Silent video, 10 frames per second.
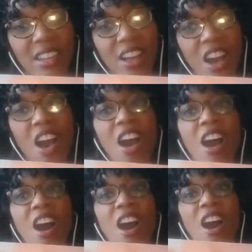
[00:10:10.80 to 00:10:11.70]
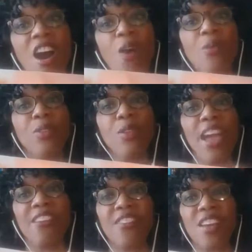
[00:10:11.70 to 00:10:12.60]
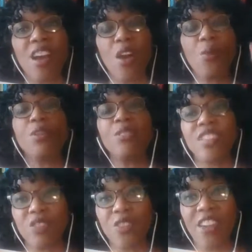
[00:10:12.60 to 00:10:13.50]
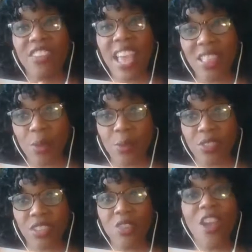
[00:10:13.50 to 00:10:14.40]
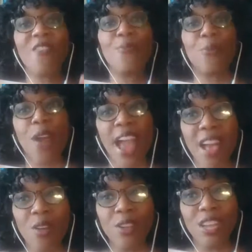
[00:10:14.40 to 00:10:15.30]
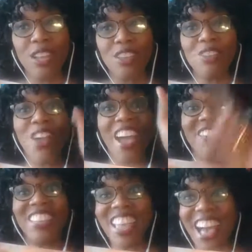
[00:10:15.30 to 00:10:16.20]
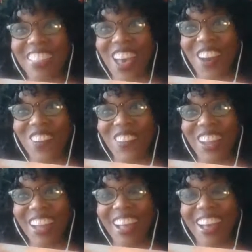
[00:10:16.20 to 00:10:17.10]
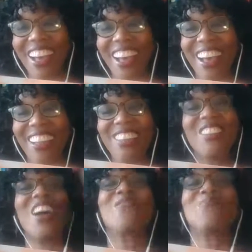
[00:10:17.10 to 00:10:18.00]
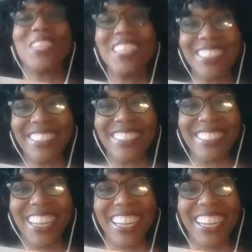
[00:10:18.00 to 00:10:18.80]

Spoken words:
Oh, you have, oh, you said you have yellow, you have brown? You have yellow? You have peach?